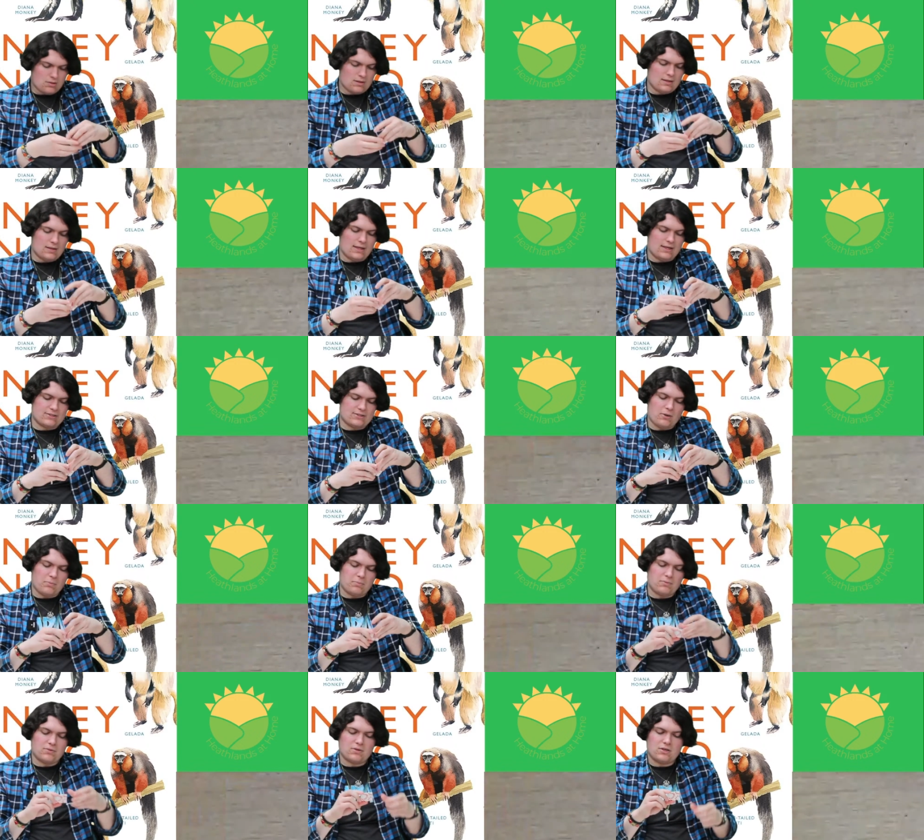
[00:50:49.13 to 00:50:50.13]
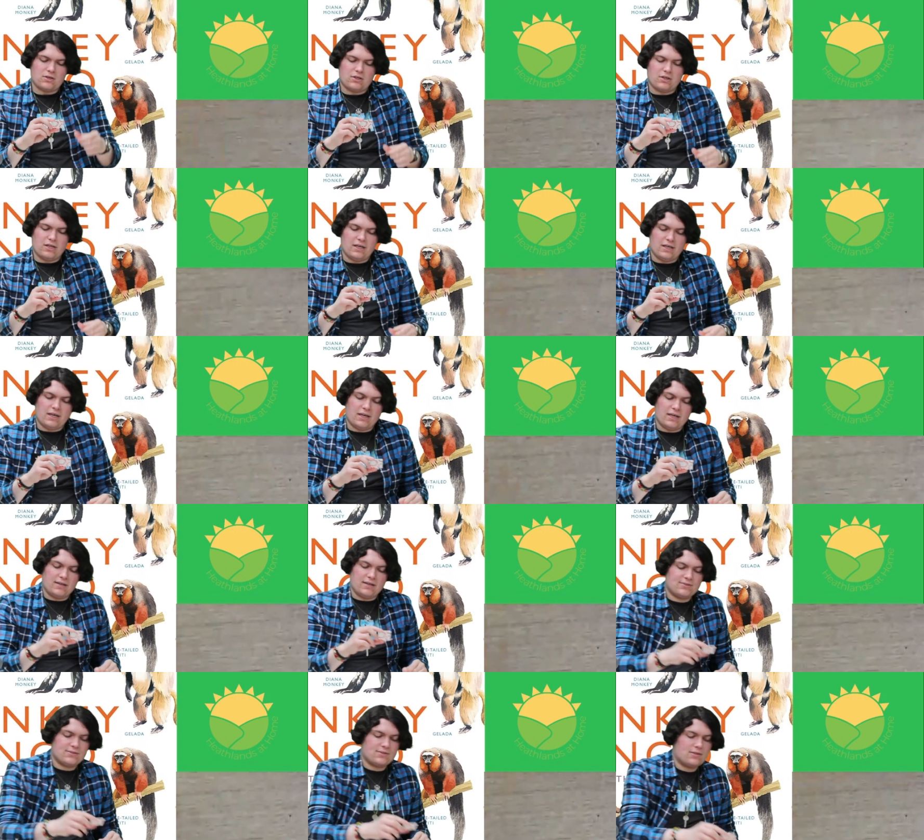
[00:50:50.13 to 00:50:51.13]
Next up
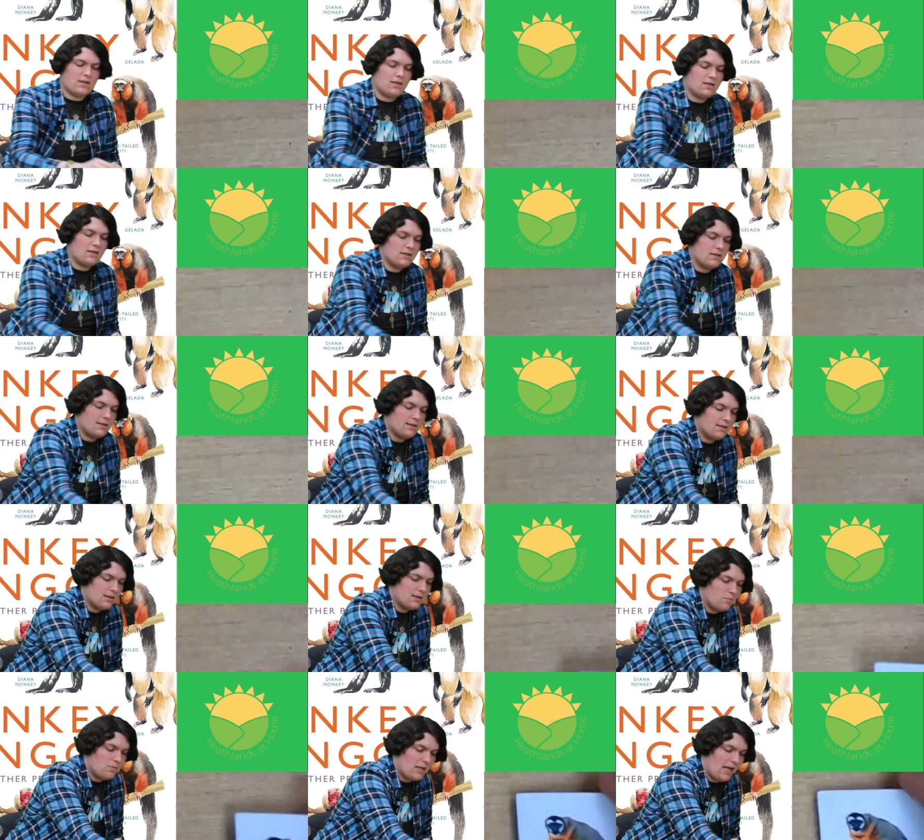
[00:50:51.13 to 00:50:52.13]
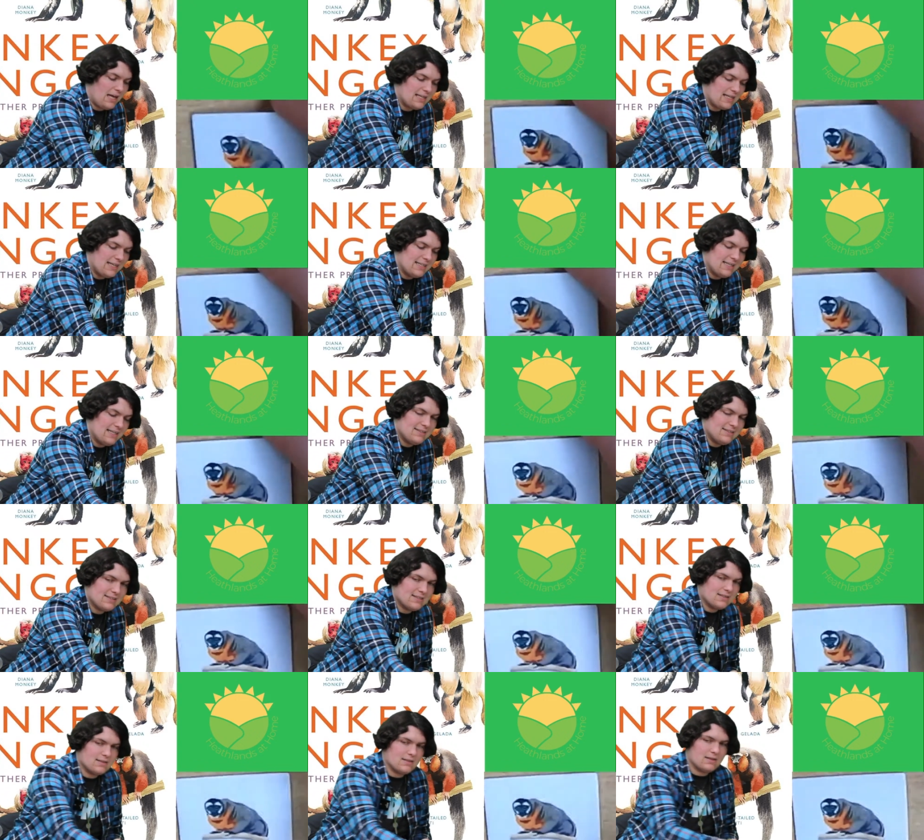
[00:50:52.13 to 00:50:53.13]
is the black-headed
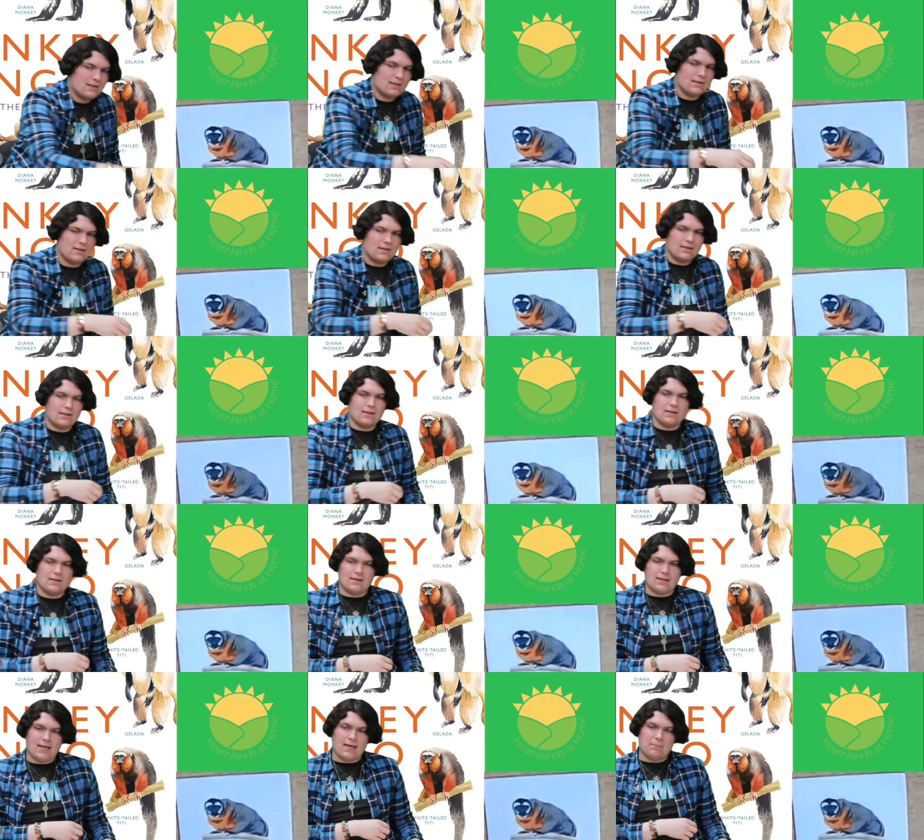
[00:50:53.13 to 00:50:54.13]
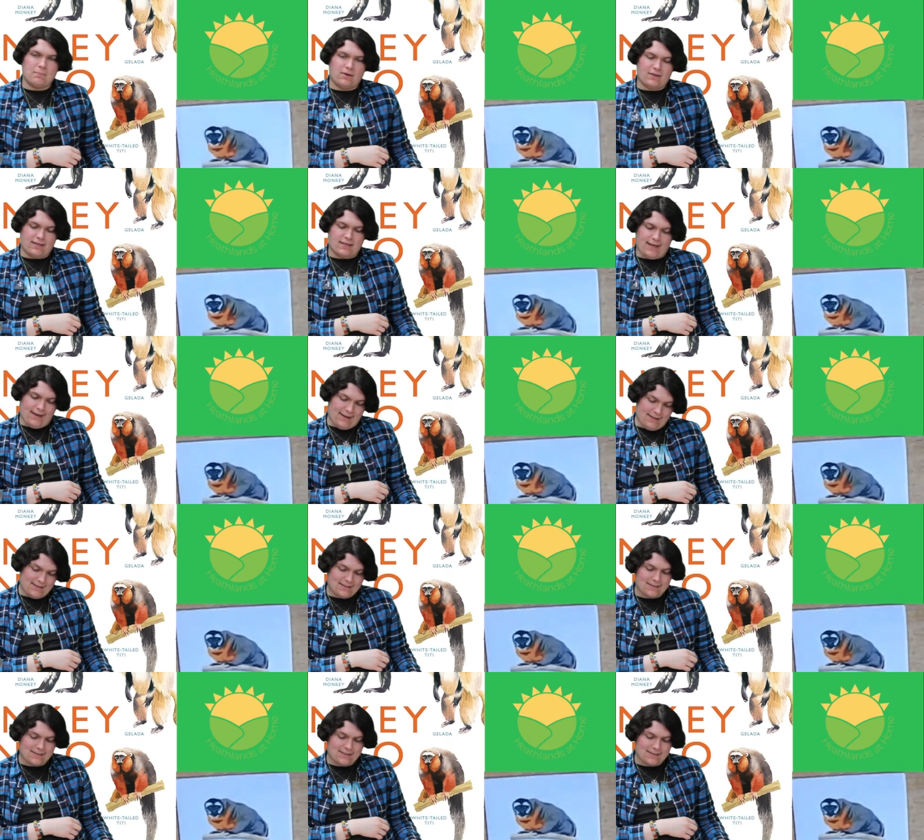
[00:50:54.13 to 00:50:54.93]
night monkey.